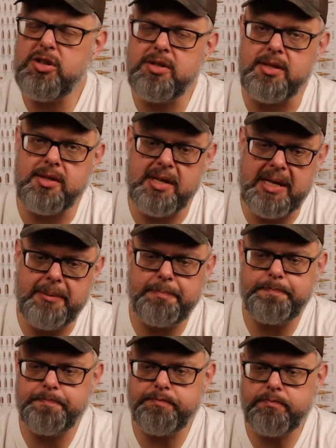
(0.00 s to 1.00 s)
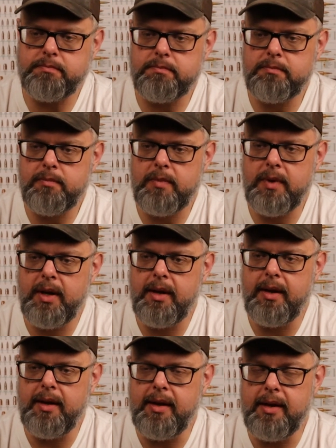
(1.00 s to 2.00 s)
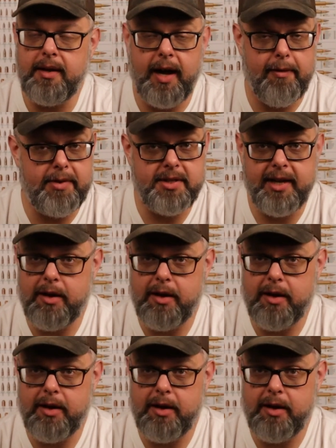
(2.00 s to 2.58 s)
just to see. Obviously,